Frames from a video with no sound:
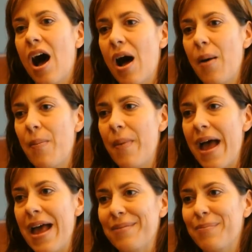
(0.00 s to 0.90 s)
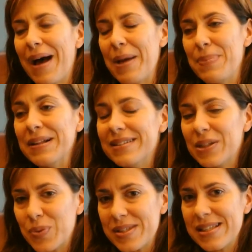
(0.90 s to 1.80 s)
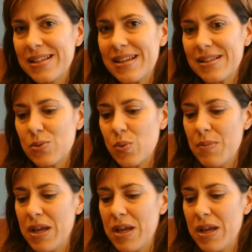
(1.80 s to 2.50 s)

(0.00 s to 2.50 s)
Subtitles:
And by building resilience,